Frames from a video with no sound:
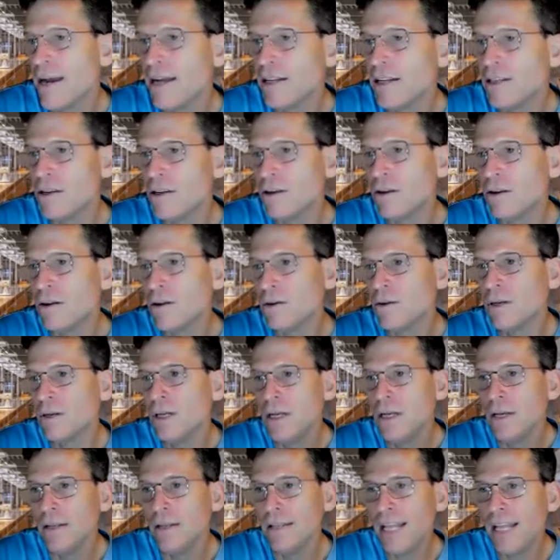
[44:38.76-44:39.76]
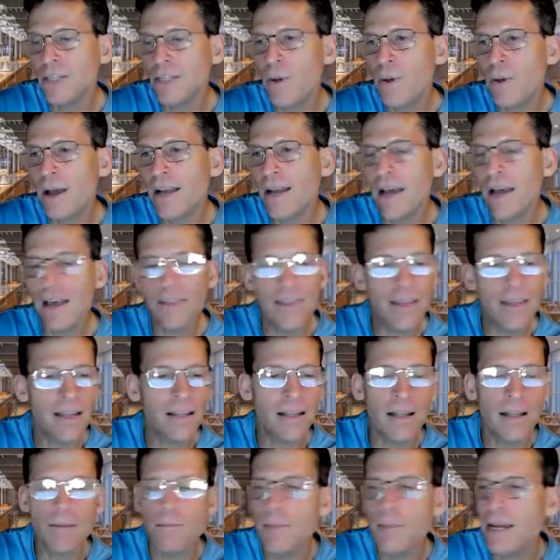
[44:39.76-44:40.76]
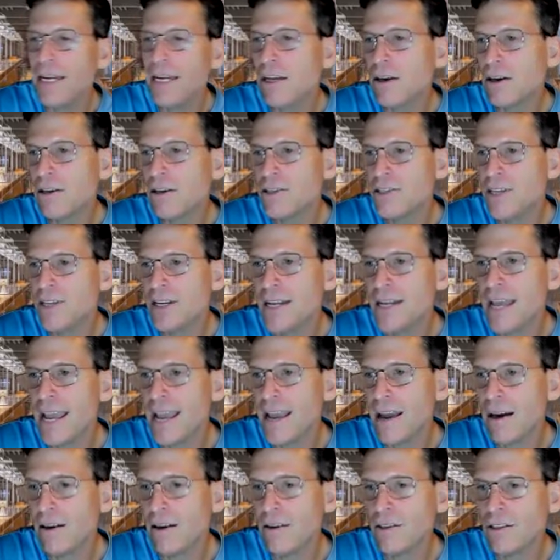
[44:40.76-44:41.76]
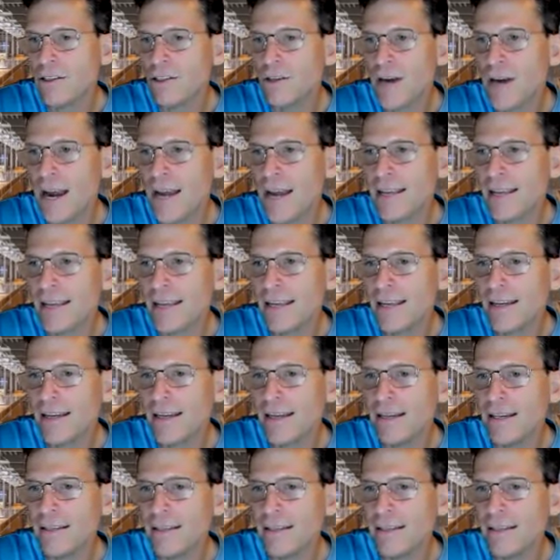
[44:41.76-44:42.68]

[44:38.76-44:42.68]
right? So that's why I think a lot many cars today are tracking,